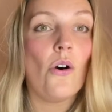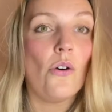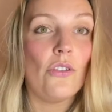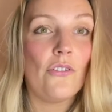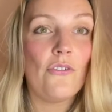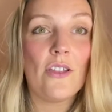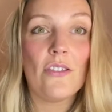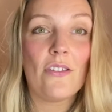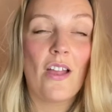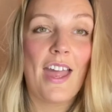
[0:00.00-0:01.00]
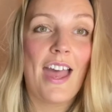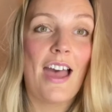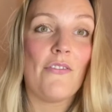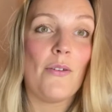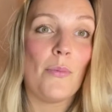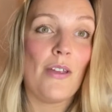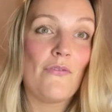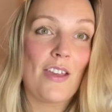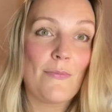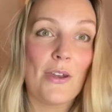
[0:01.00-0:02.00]
on the funds that I have in my
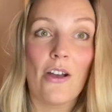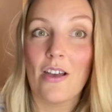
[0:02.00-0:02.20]
investment